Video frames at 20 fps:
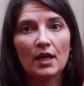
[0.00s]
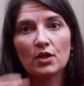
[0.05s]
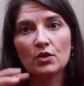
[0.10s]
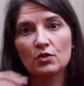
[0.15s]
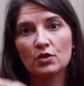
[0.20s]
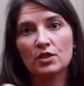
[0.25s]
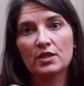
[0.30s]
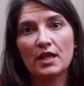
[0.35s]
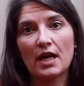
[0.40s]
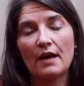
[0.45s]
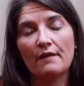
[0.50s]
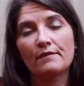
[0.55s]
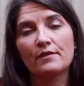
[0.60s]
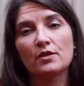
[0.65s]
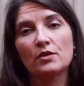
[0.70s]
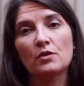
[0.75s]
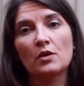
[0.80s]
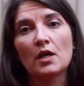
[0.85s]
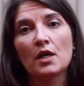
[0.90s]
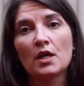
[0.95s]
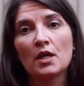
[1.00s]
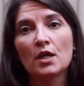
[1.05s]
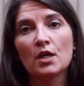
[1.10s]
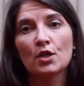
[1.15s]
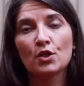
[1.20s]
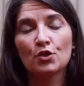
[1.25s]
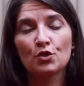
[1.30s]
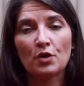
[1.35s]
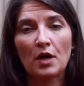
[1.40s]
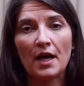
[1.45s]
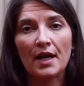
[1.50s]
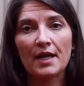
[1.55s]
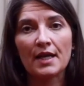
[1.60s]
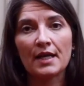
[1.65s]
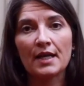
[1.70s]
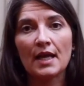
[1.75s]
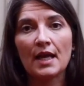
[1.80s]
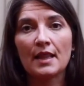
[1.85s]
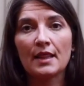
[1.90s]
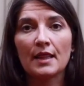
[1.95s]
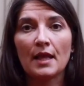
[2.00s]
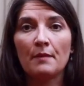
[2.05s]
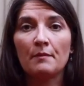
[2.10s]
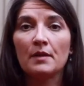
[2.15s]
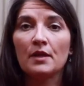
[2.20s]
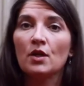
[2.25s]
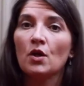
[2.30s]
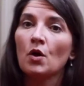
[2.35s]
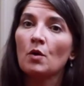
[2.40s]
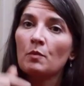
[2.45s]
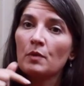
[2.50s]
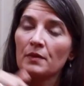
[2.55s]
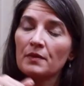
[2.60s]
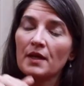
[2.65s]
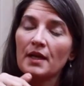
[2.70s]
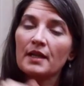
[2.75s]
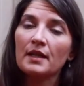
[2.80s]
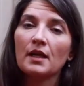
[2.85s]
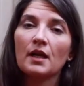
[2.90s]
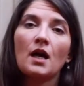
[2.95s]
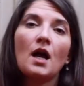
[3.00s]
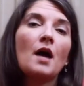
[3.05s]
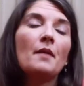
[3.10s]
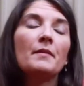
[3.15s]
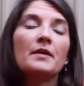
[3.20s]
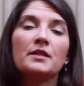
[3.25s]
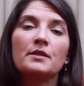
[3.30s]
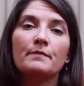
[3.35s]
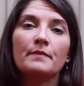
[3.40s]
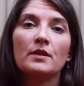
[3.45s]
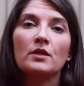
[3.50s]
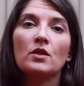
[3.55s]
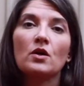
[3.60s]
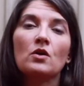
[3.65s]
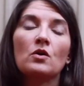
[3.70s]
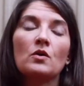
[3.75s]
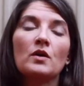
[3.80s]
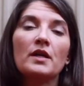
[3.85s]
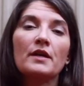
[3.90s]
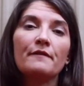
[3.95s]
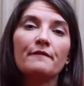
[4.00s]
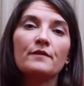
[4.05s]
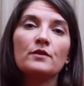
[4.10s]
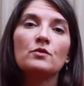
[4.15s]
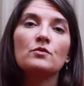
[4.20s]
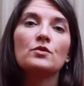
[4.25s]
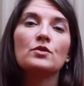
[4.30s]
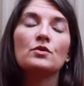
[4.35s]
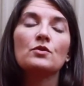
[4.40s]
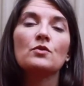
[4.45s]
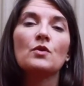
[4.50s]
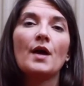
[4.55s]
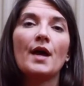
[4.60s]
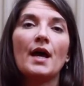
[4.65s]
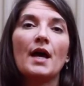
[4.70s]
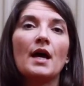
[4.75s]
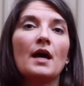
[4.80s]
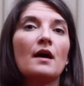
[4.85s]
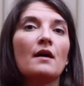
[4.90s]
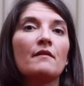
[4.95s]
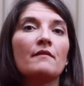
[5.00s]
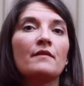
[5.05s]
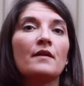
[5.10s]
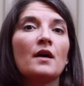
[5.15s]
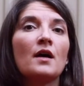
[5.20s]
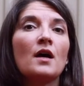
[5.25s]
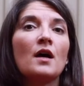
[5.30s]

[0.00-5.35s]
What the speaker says: You just have to try it and let me know. Put that in the comments below if you do have